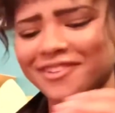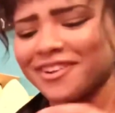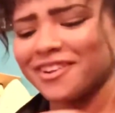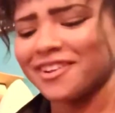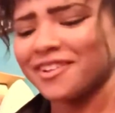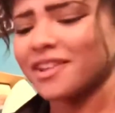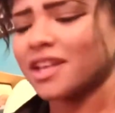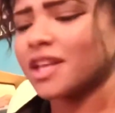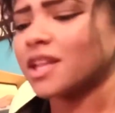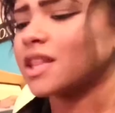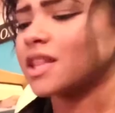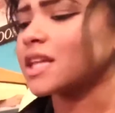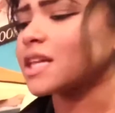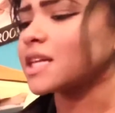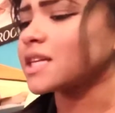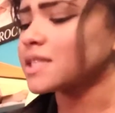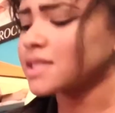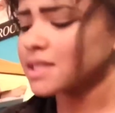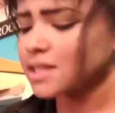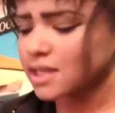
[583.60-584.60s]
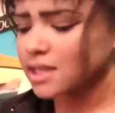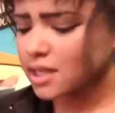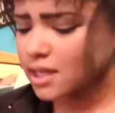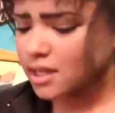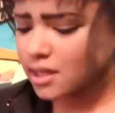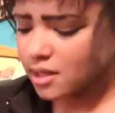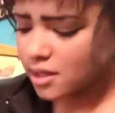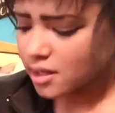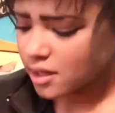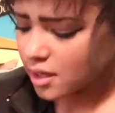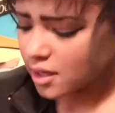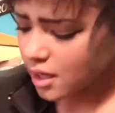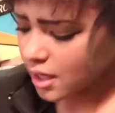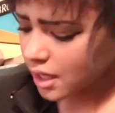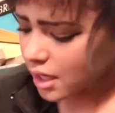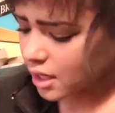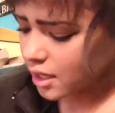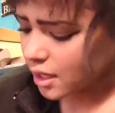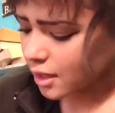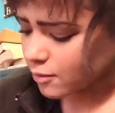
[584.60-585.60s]
like this,
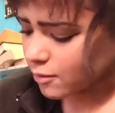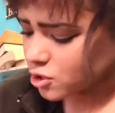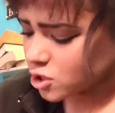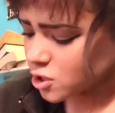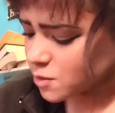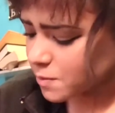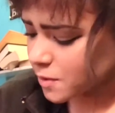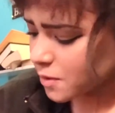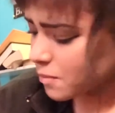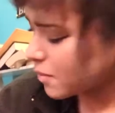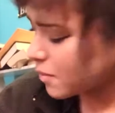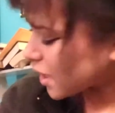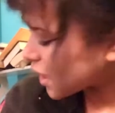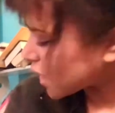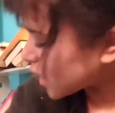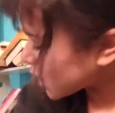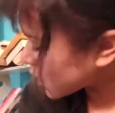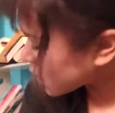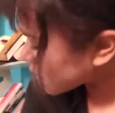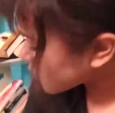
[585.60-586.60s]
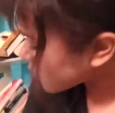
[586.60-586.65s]
and I will just be making little